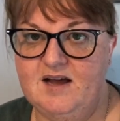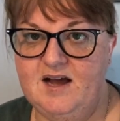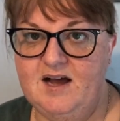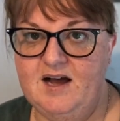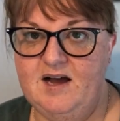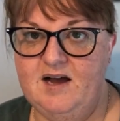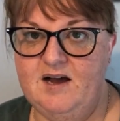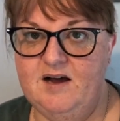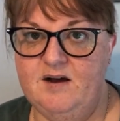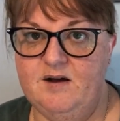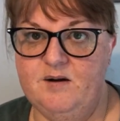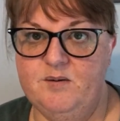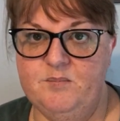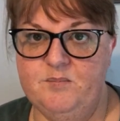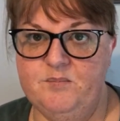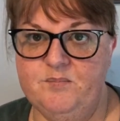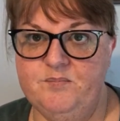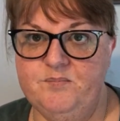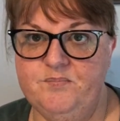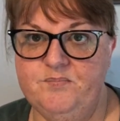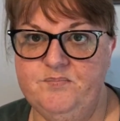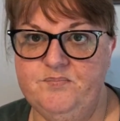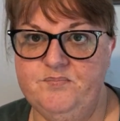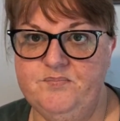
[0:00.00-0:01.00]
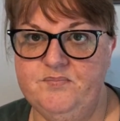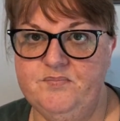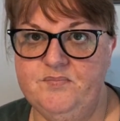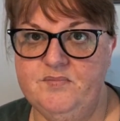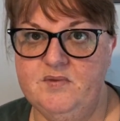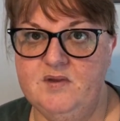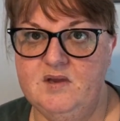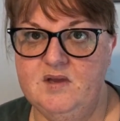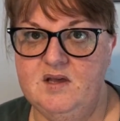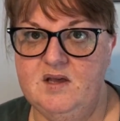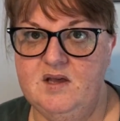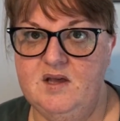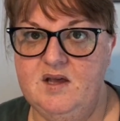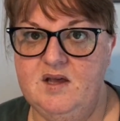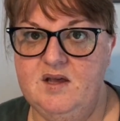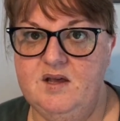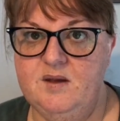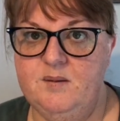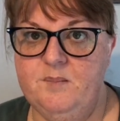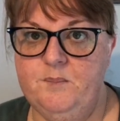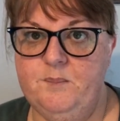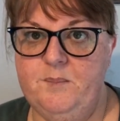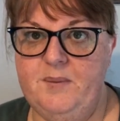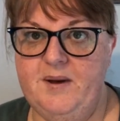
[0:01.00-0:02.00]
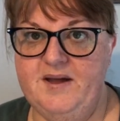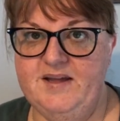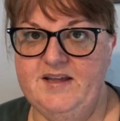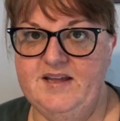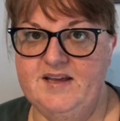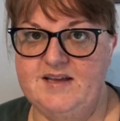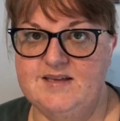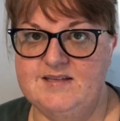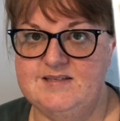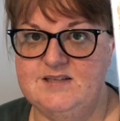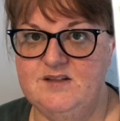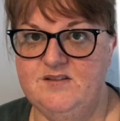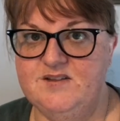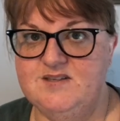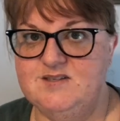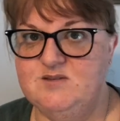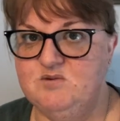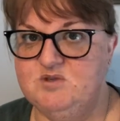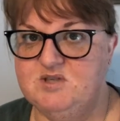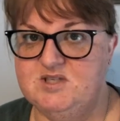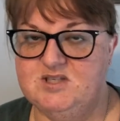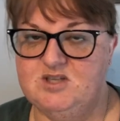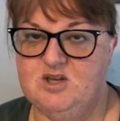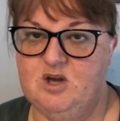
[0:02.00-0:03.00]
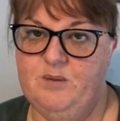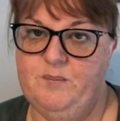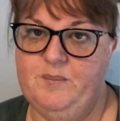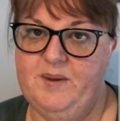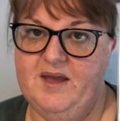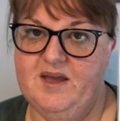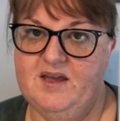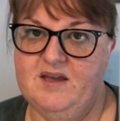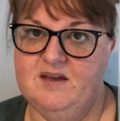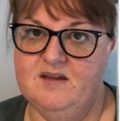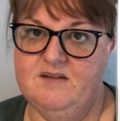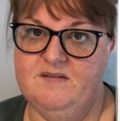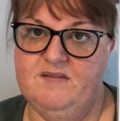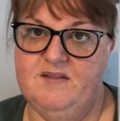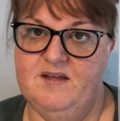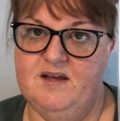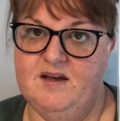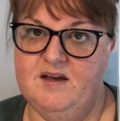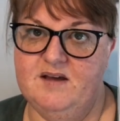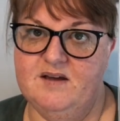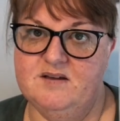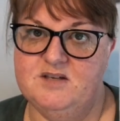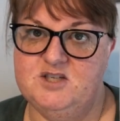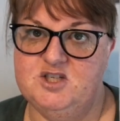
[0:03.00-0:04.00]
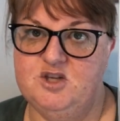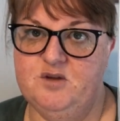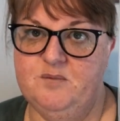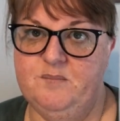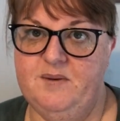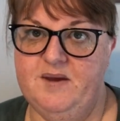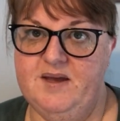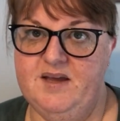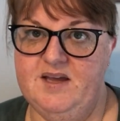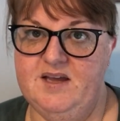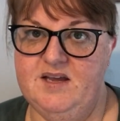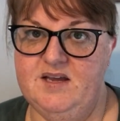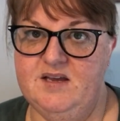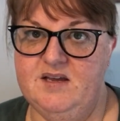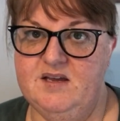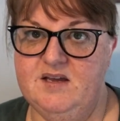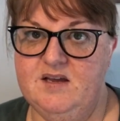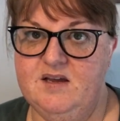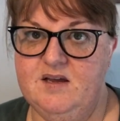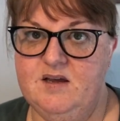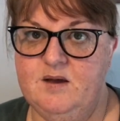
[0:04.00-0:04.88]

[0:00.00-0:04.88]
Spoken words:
But yeah, so this will just go back in the to be